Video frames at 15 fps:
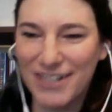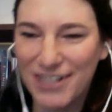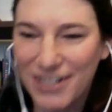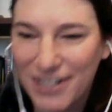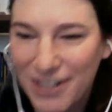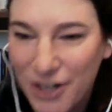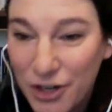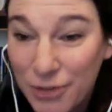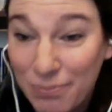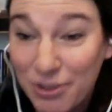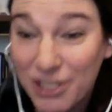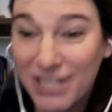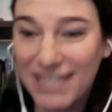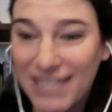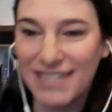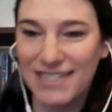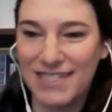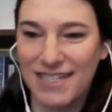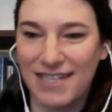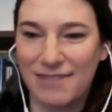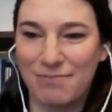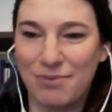or
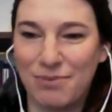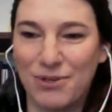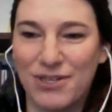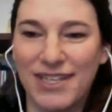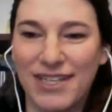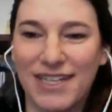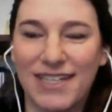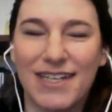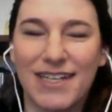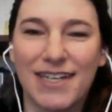Birgit in Portland.